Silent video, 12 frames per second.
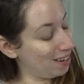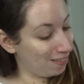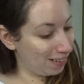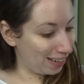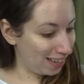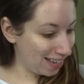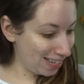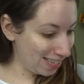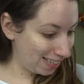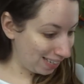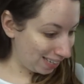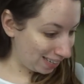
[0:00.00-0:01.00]
We got
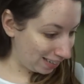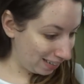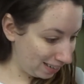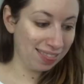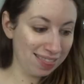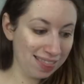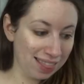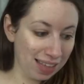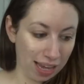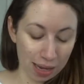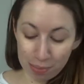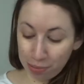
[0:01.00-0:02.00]
18.
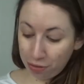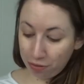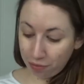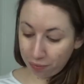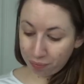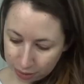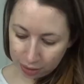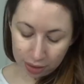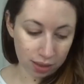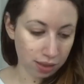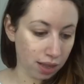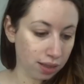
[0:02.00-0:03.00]
I approve.
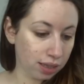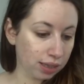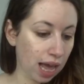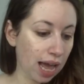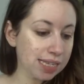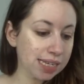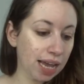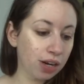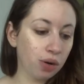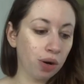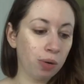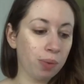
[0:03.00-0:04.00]
Then the last
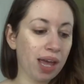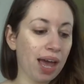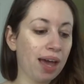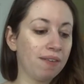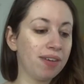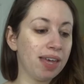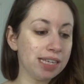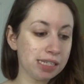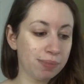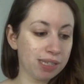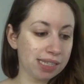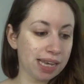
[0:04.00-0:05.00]
category we have is
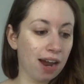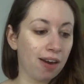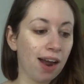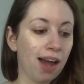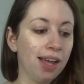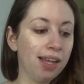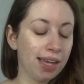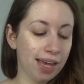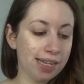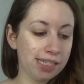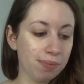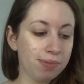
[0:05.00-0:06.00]
mascara.
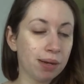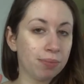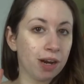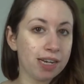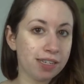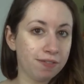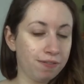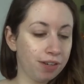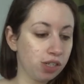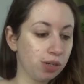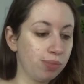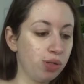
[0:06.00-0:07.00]
In September, I did
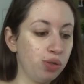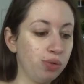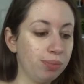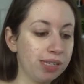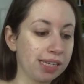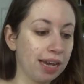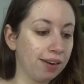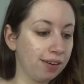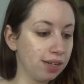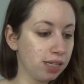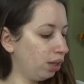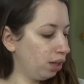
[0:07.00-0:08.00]
finish up two
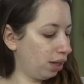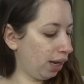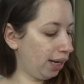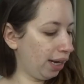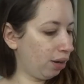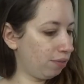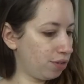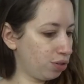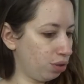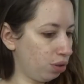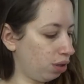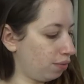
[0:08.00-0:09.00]
mascaras. I now have a
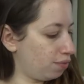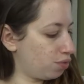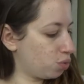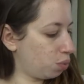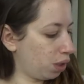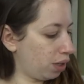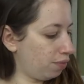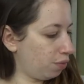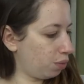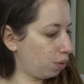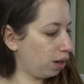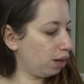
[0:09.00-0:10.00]
total of
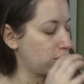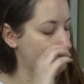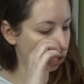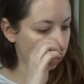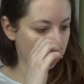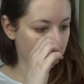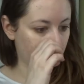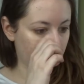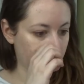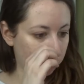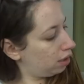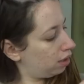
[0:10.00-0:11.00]
24 to choose
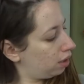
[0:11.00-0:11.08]
from.